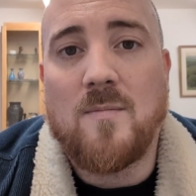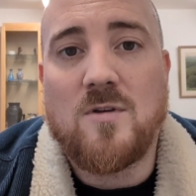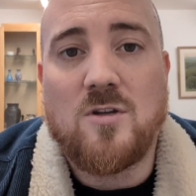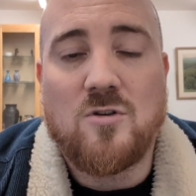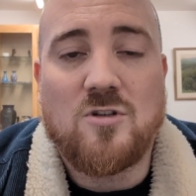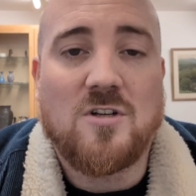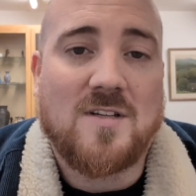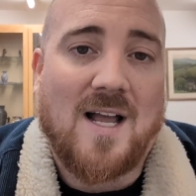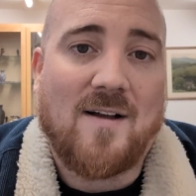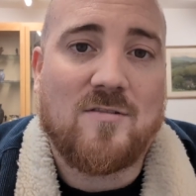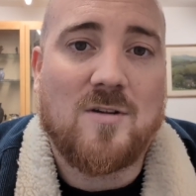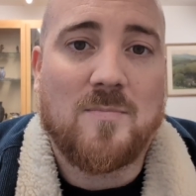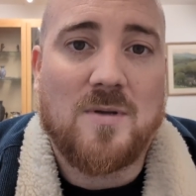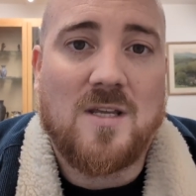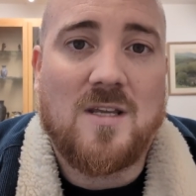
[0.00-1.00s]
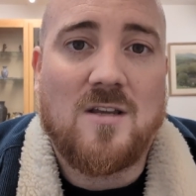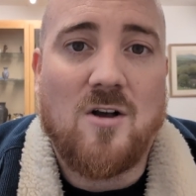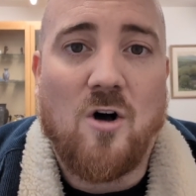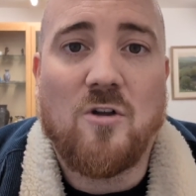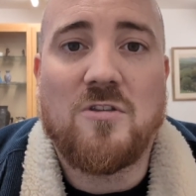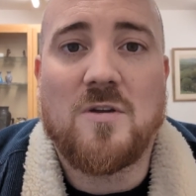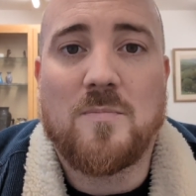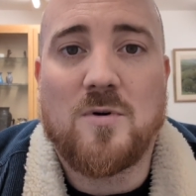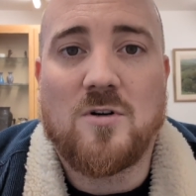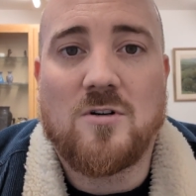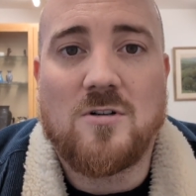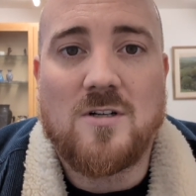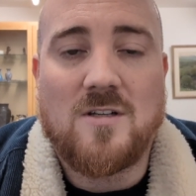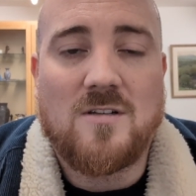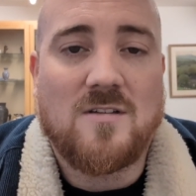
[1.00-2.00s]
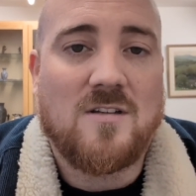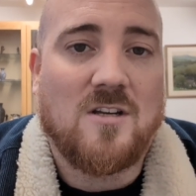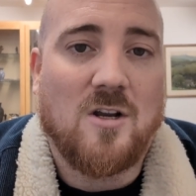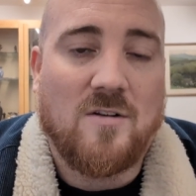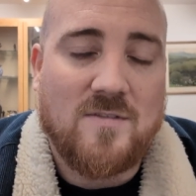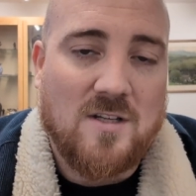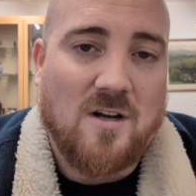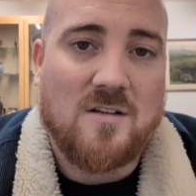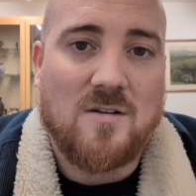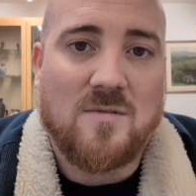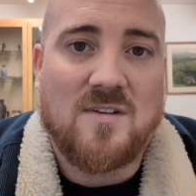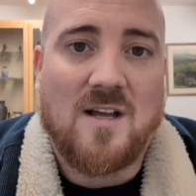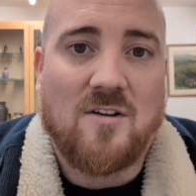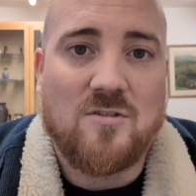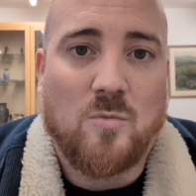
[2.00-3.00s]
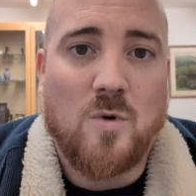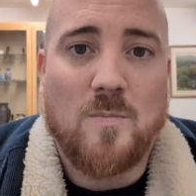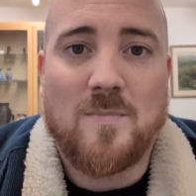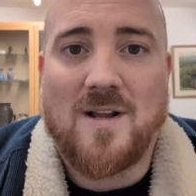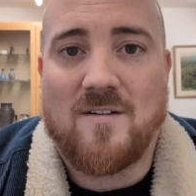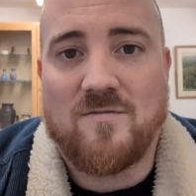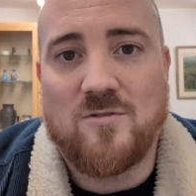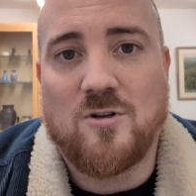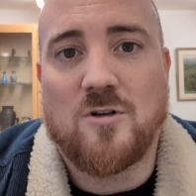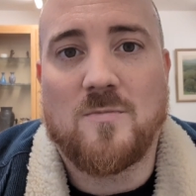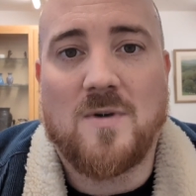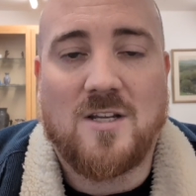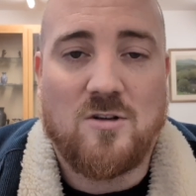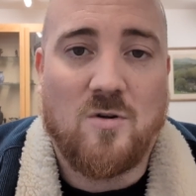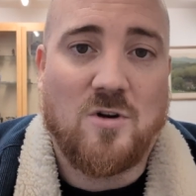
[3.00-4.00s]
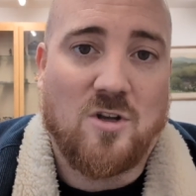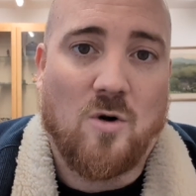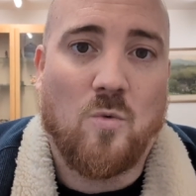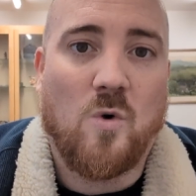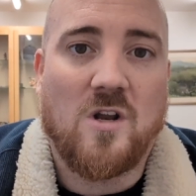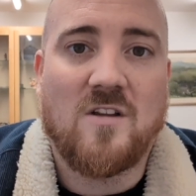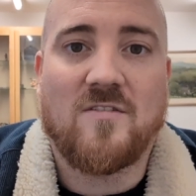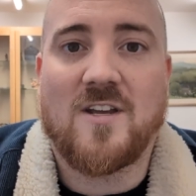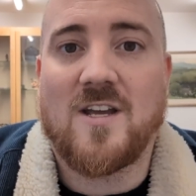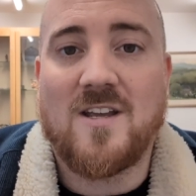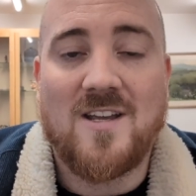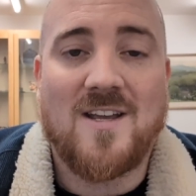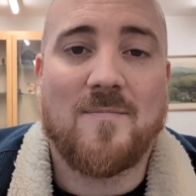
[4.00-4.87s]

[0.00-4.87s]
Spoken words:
You just have to be on the ball, and if the item sells on one platform and you only got one of it,